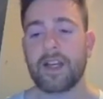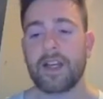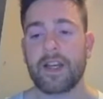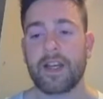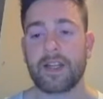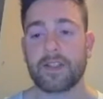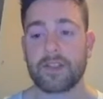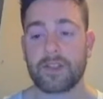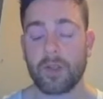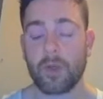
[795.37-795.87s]

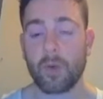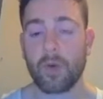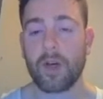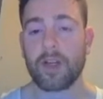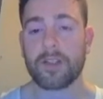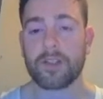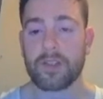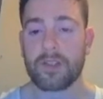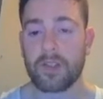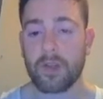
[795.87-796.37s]
and so
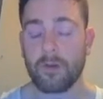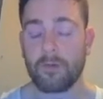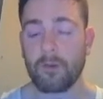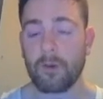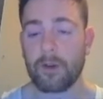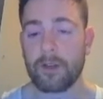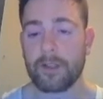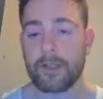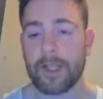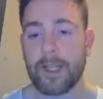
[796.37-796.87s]
on and so
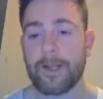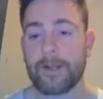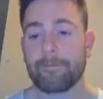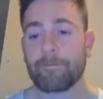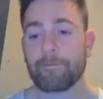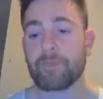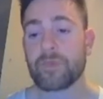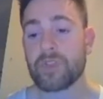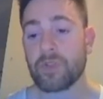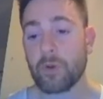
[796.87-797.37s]
forth.
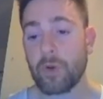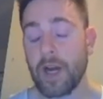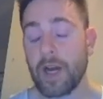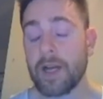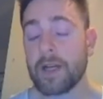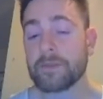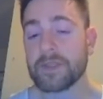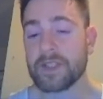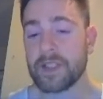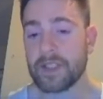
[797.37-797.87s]
So I
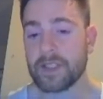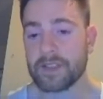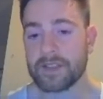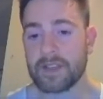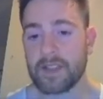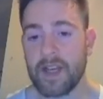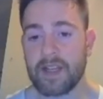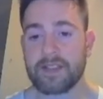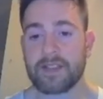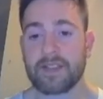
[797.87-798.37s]
am sales
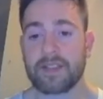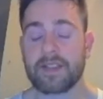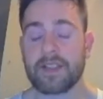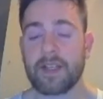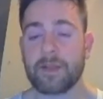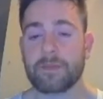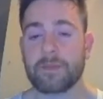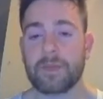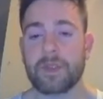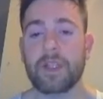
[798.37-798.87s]
tax
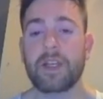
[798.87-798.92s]
exempt.